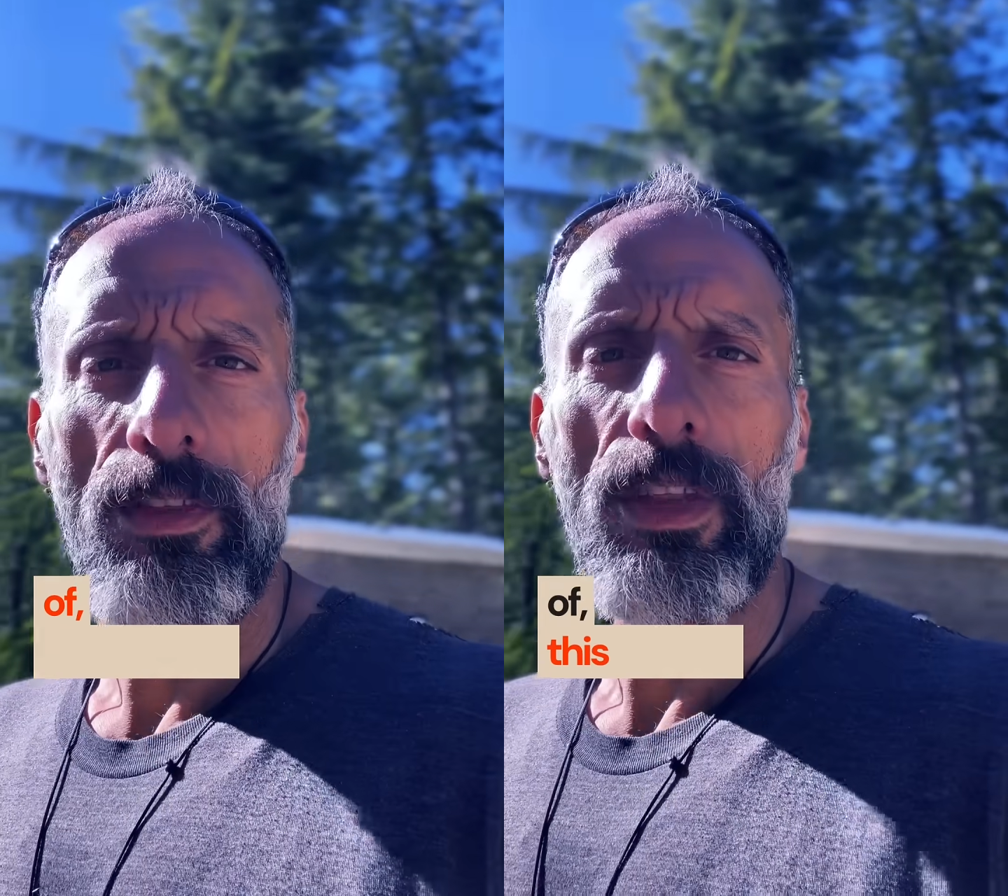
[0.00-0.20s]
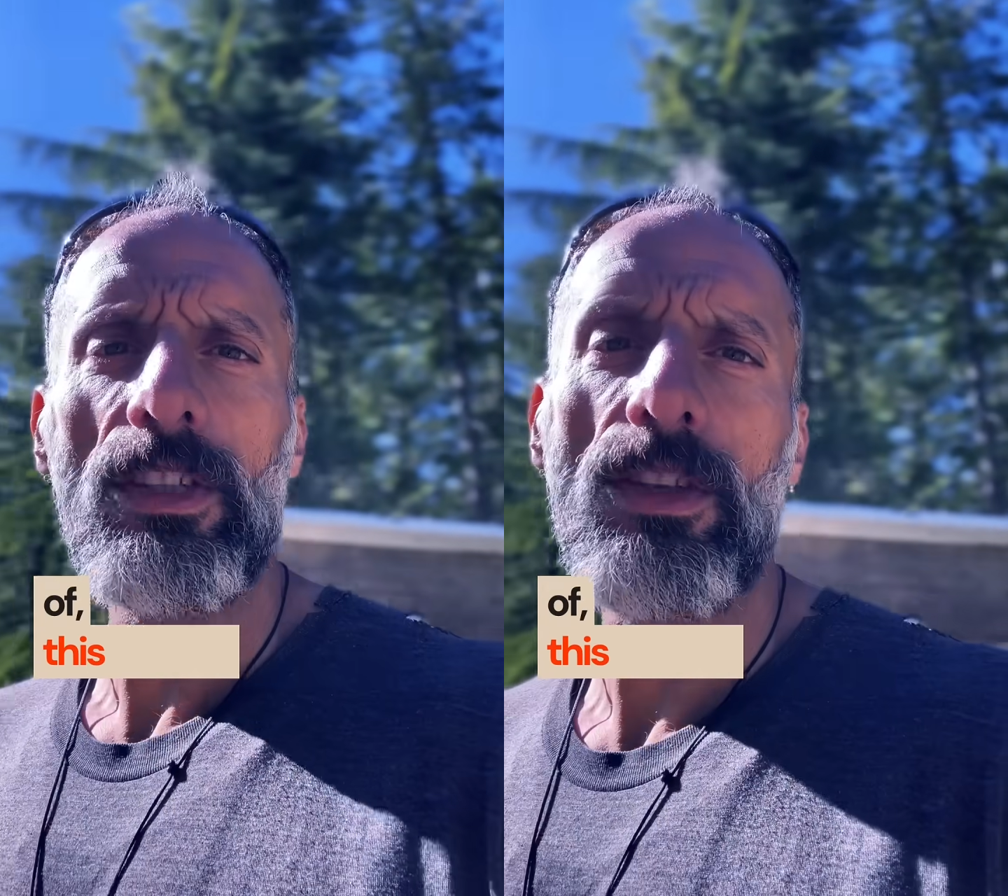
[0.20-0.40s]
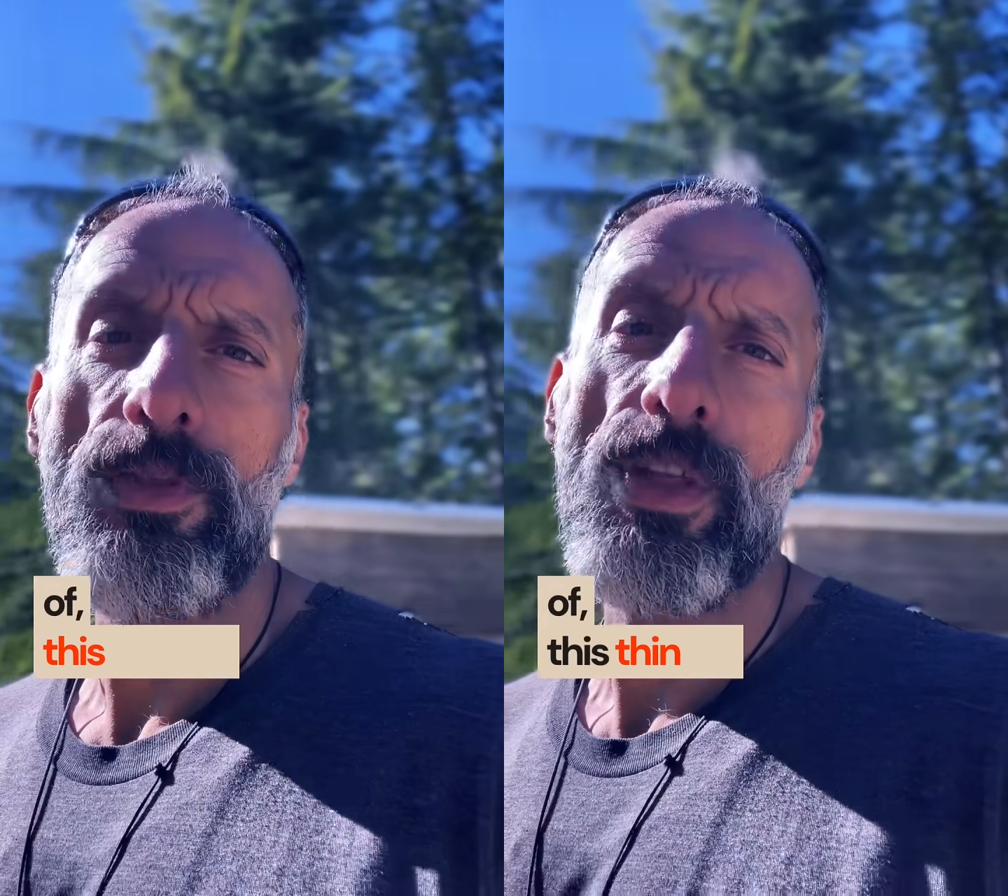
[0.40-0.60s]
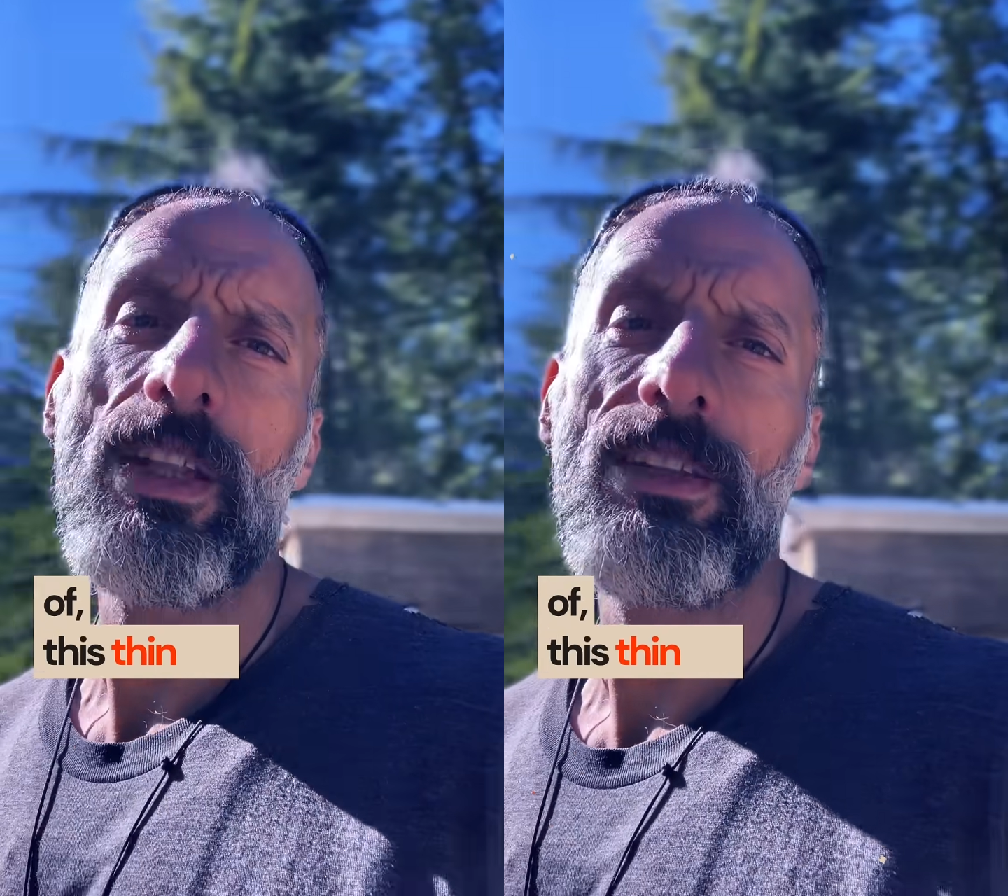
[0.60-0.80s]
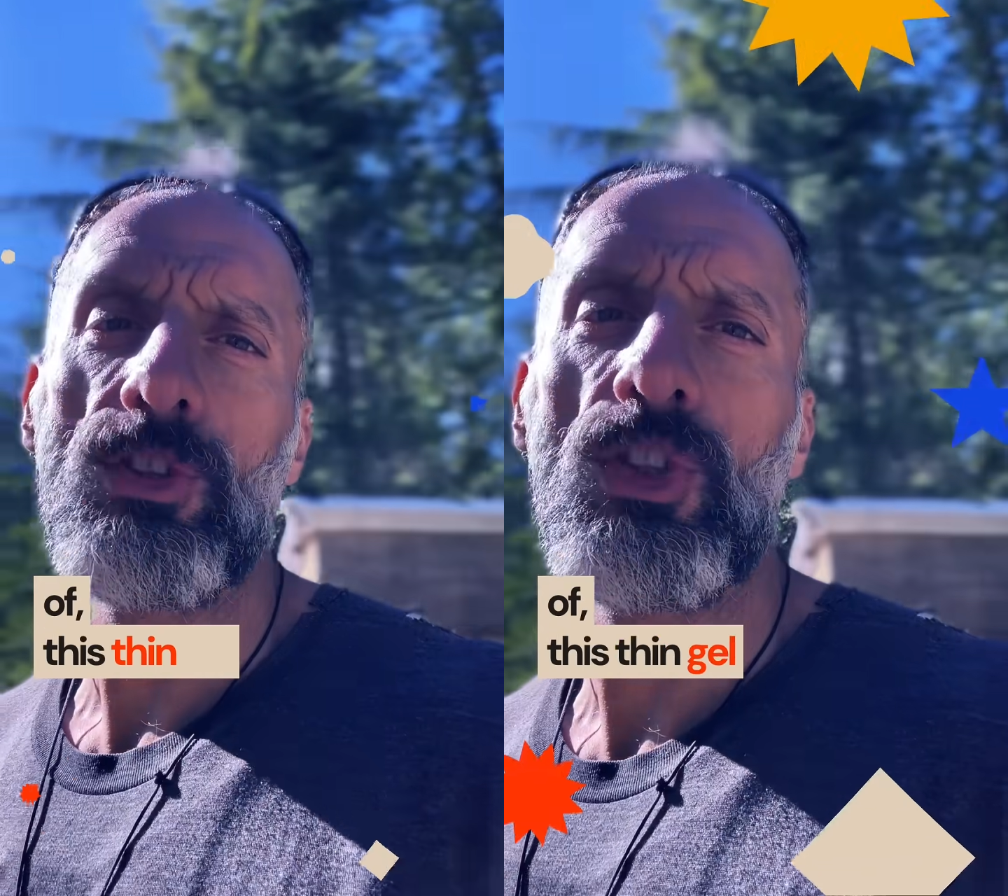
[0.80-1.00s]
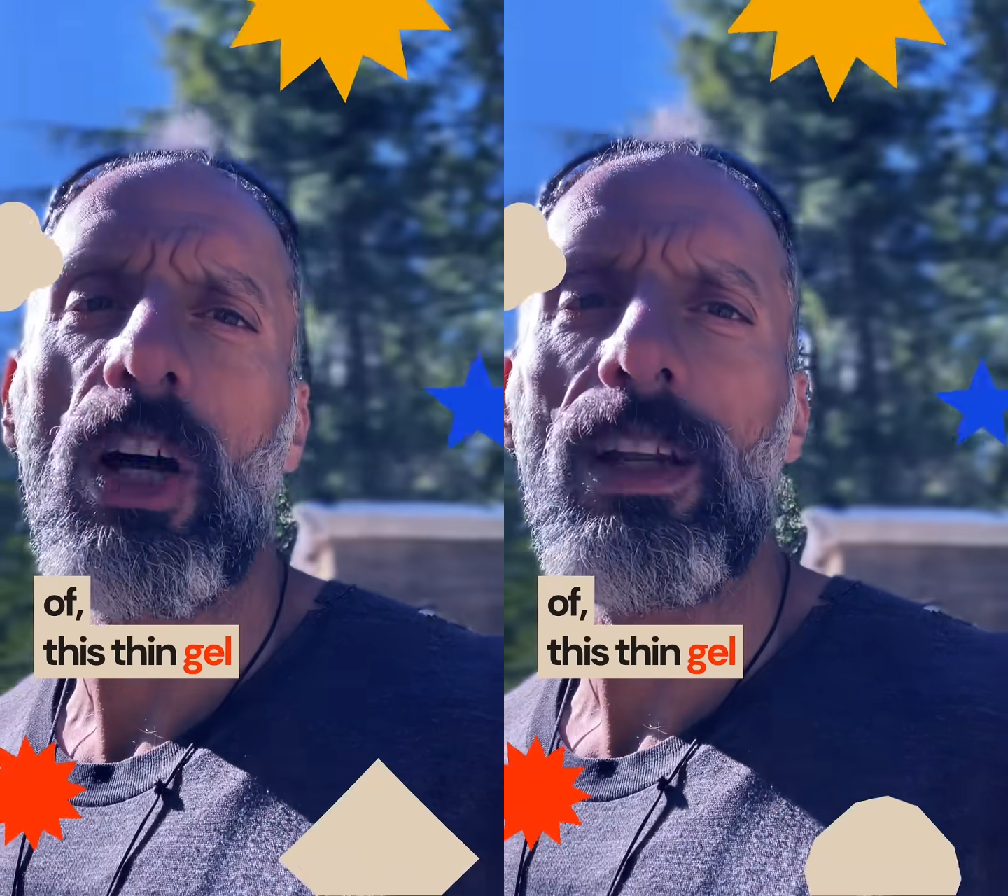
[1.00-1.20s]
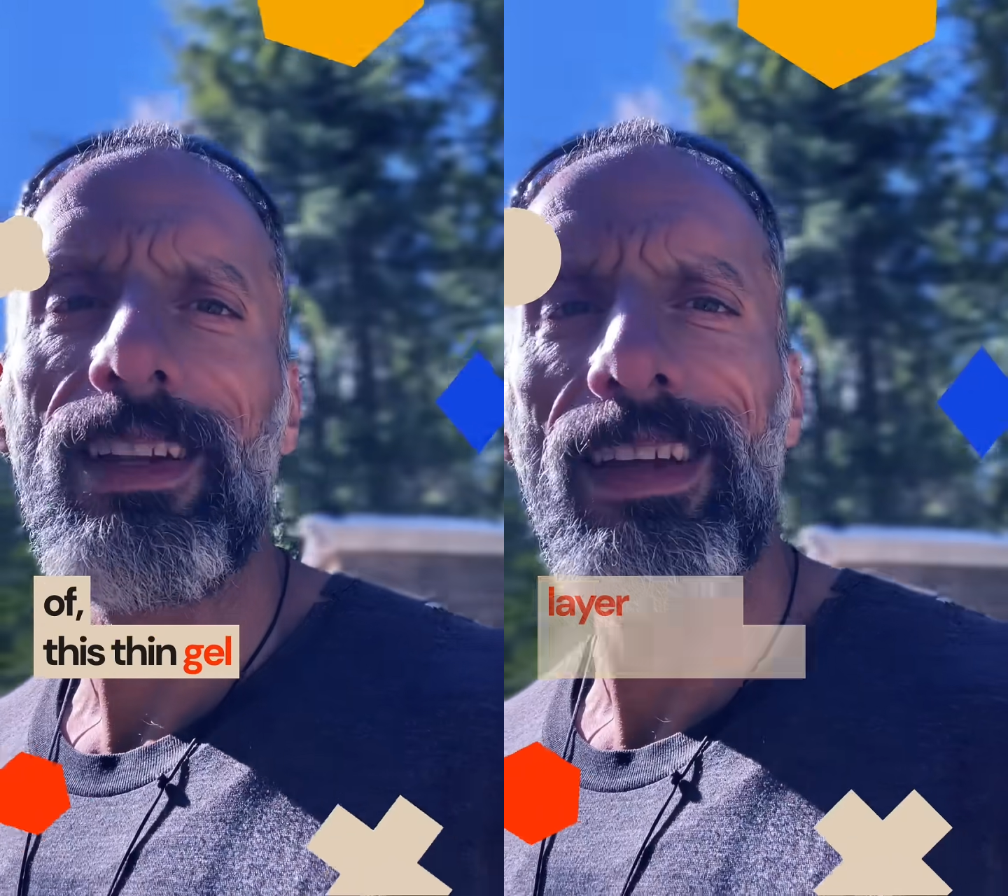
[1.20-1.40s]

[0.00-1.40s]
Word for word: This thin gel